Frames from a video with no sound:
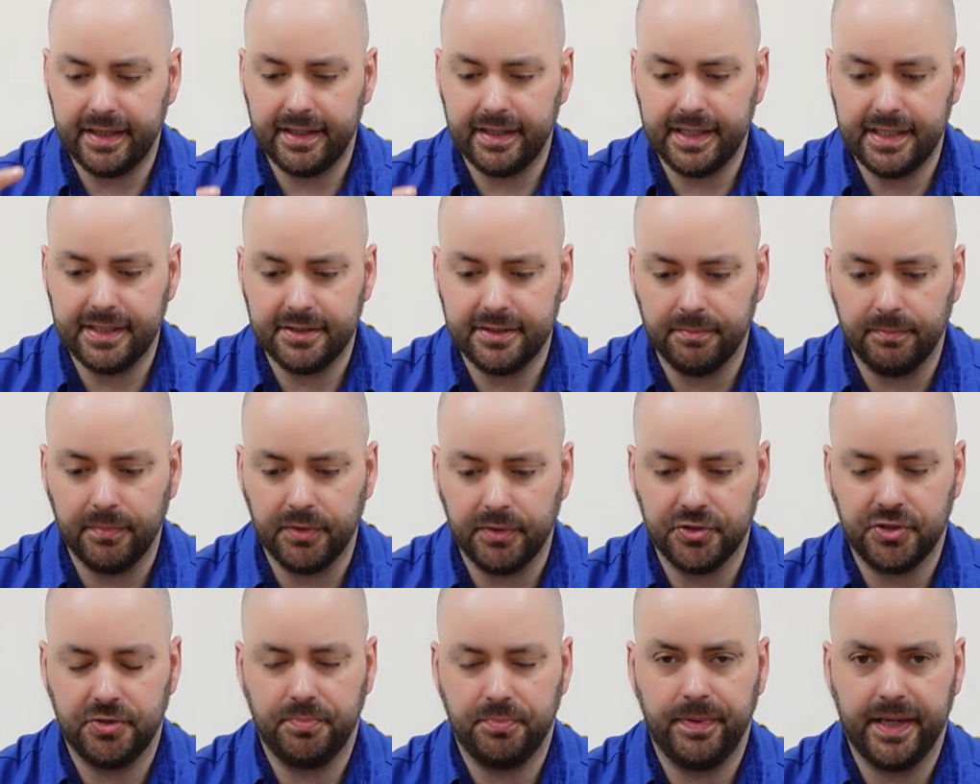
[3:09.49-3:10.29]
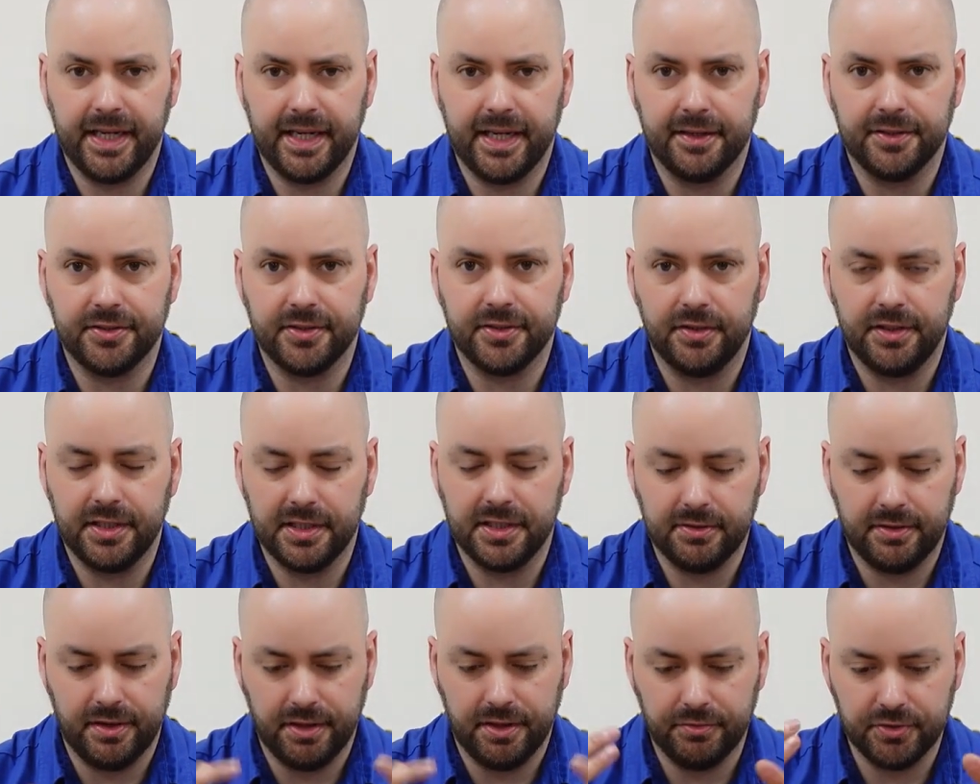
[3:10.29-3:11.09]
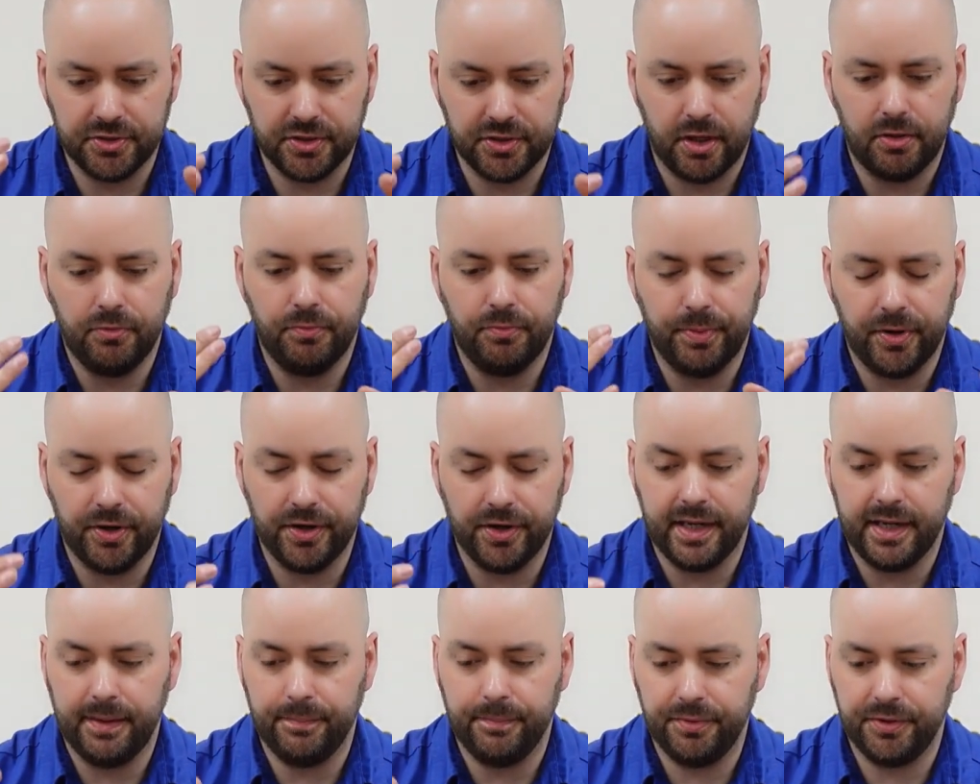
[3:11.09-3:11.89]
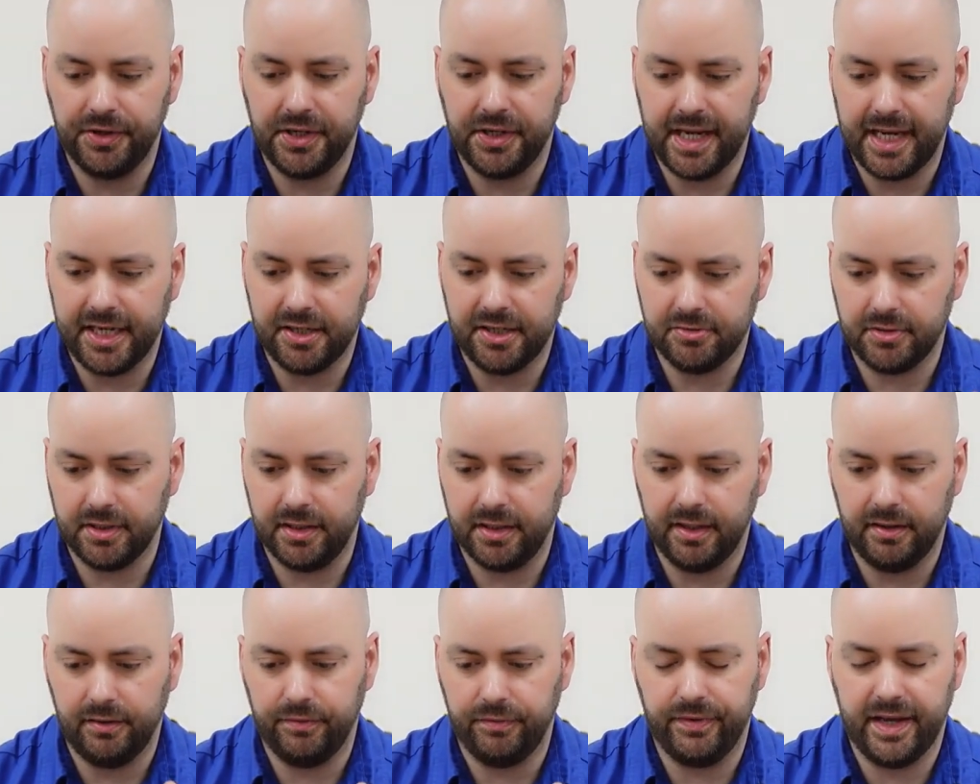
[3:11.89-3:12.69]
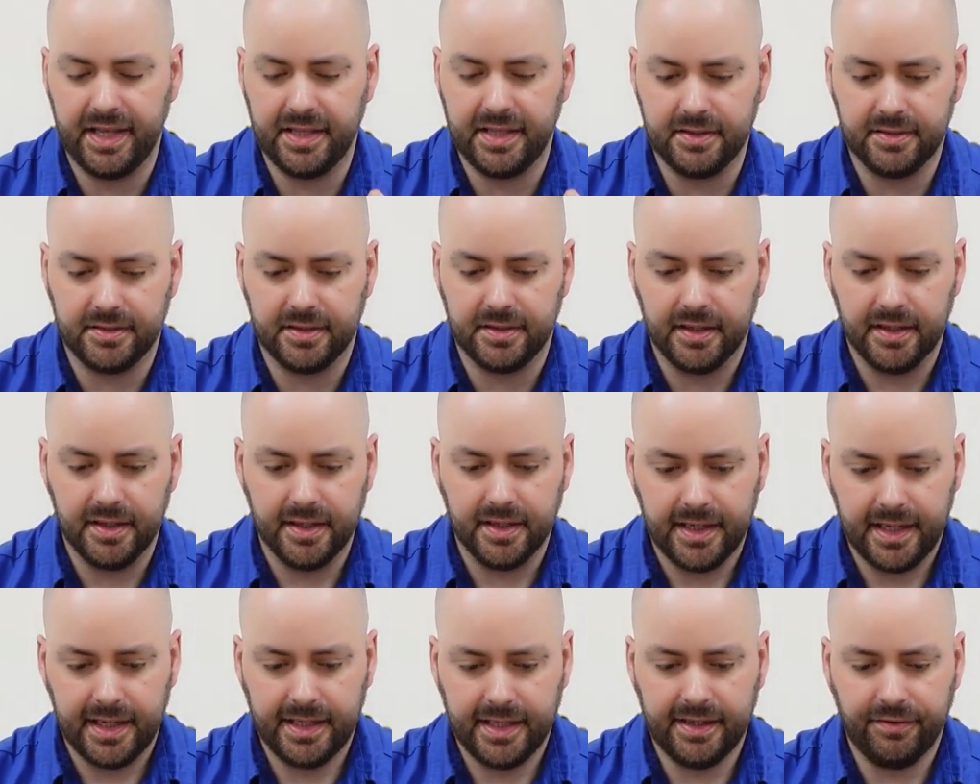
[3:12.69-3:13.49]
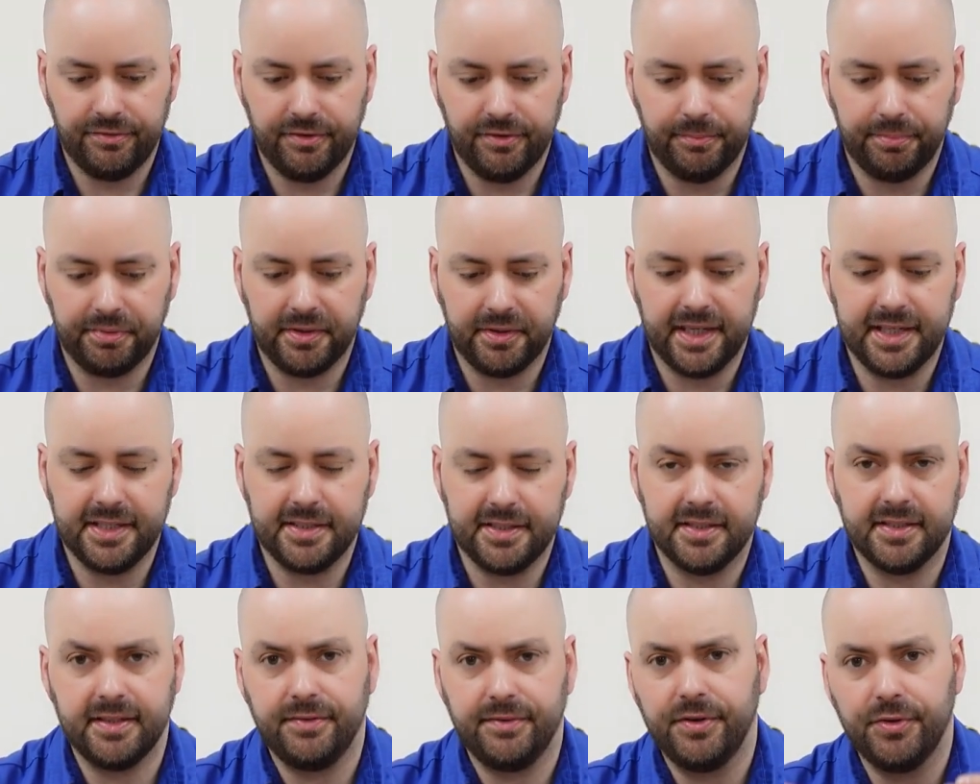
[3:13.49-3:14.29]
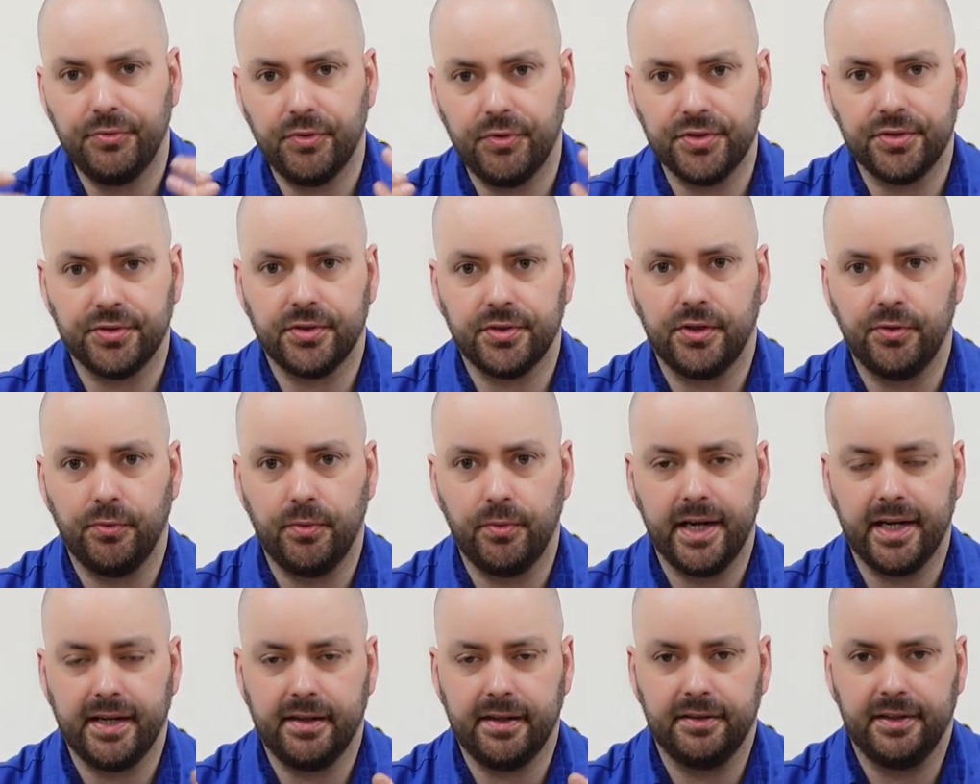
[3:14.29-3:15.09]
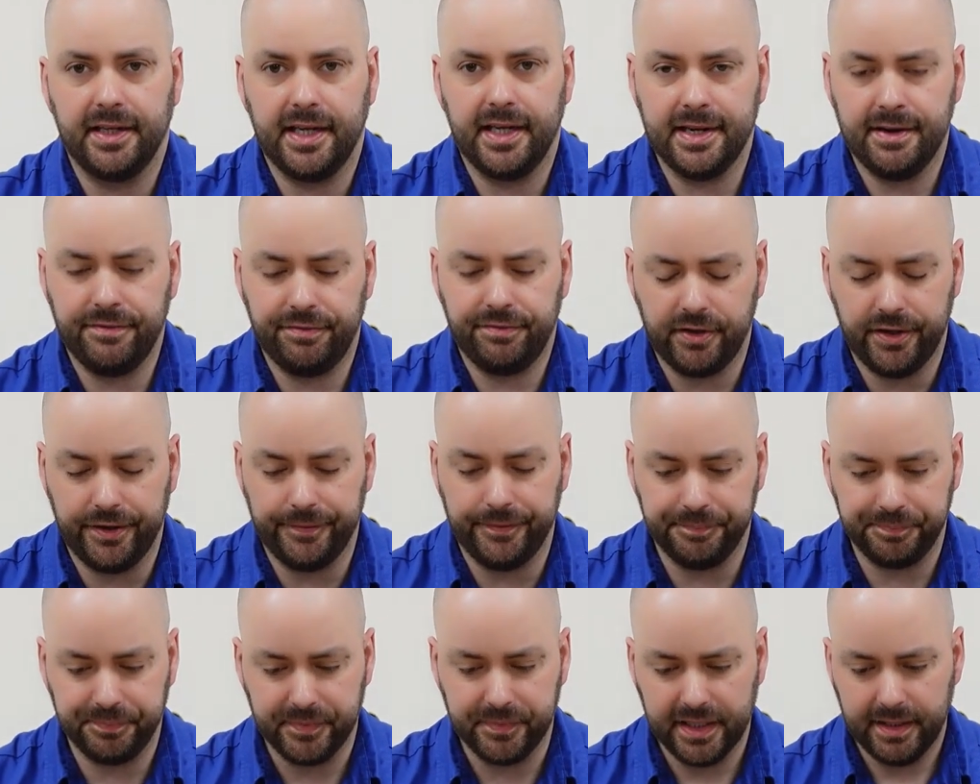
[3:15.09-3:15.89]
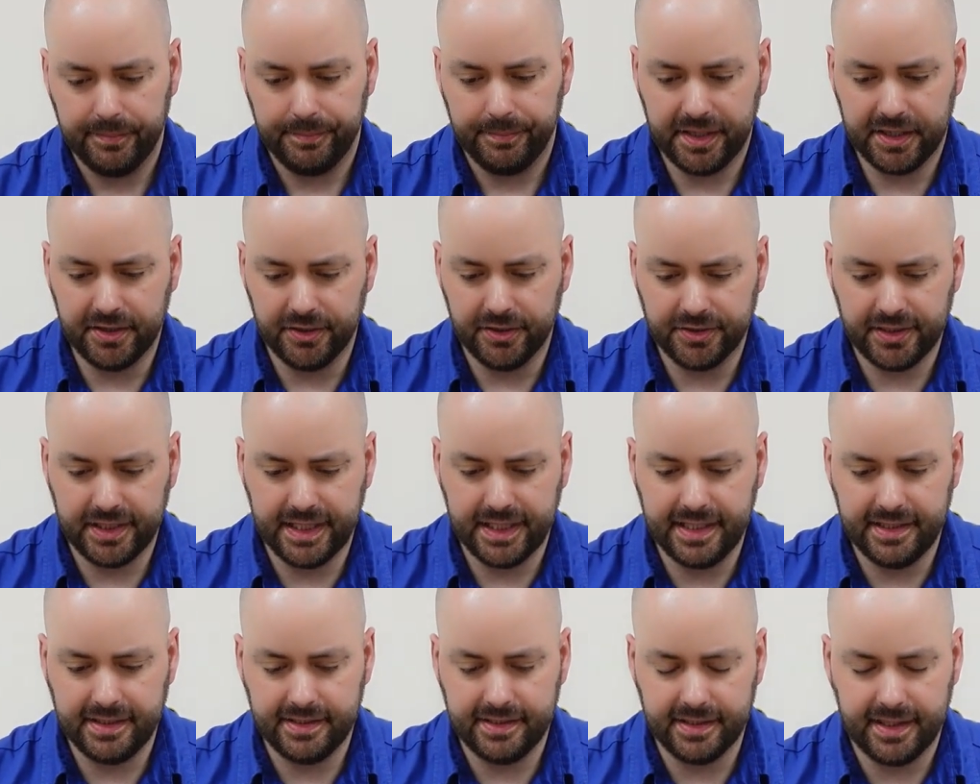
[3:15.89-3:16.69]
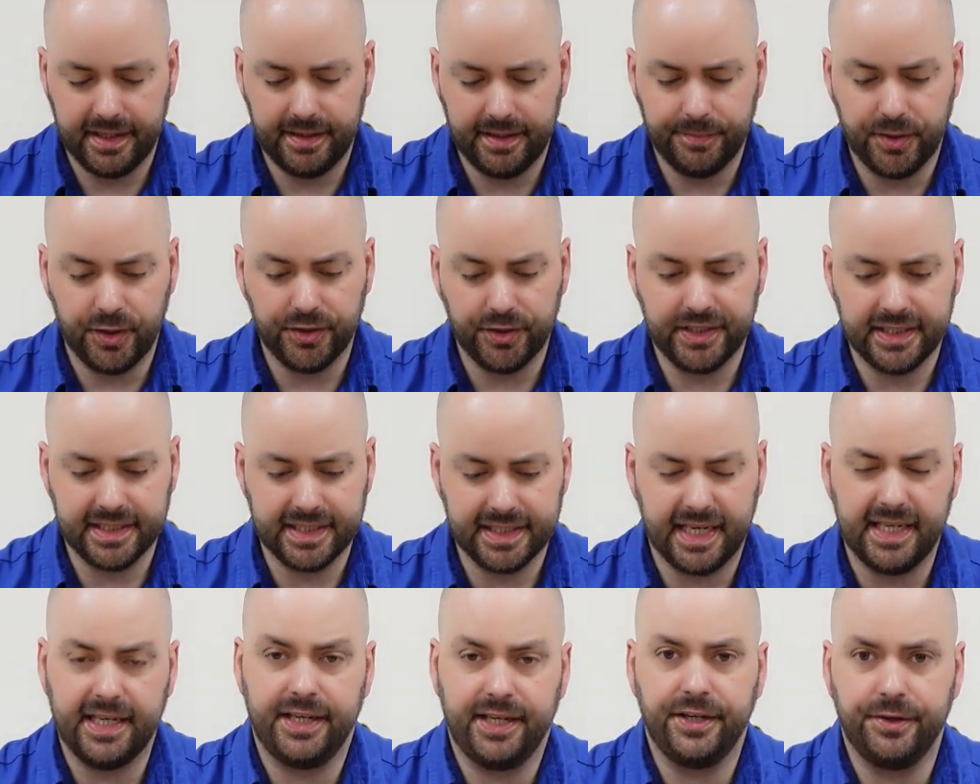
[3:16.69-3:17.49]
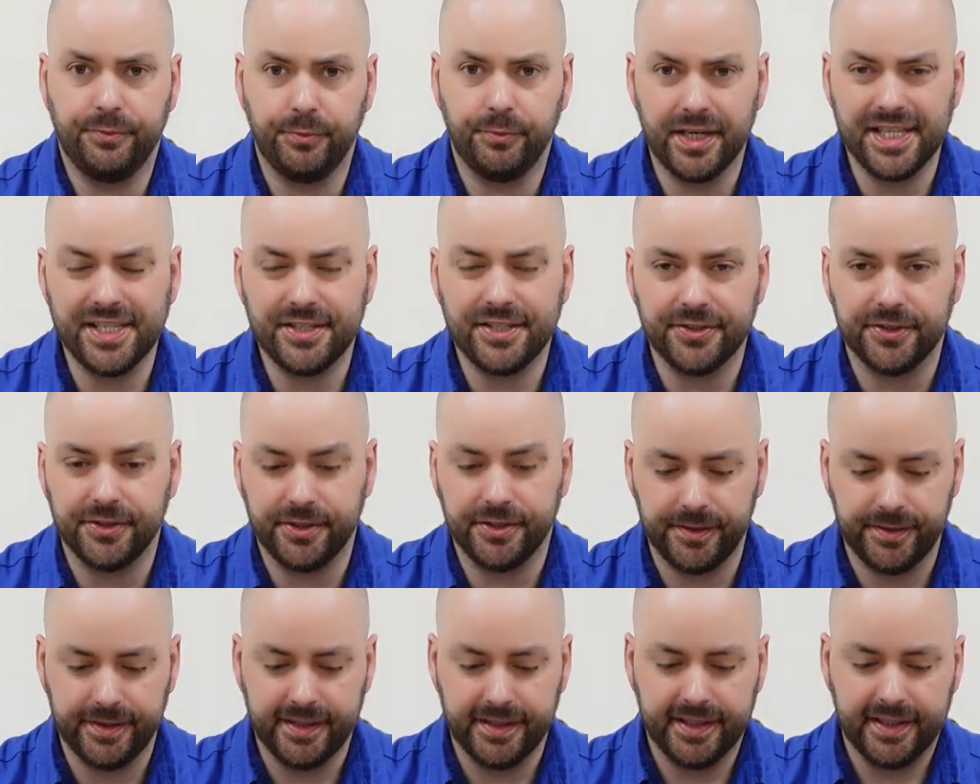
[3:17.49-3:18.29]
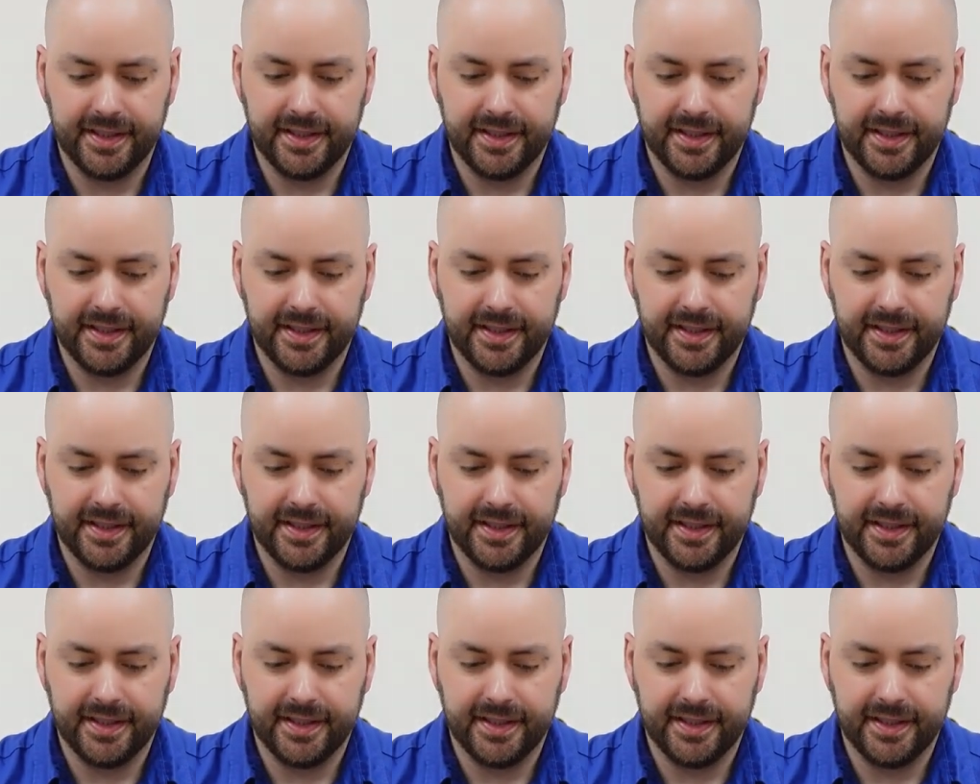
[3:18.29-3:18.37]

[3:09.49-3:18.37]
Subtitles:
These are much bigger. So there was no point in putting extra little vents in different places if it wasn't going to work on the airflow, because these are designed in a wind tunnel.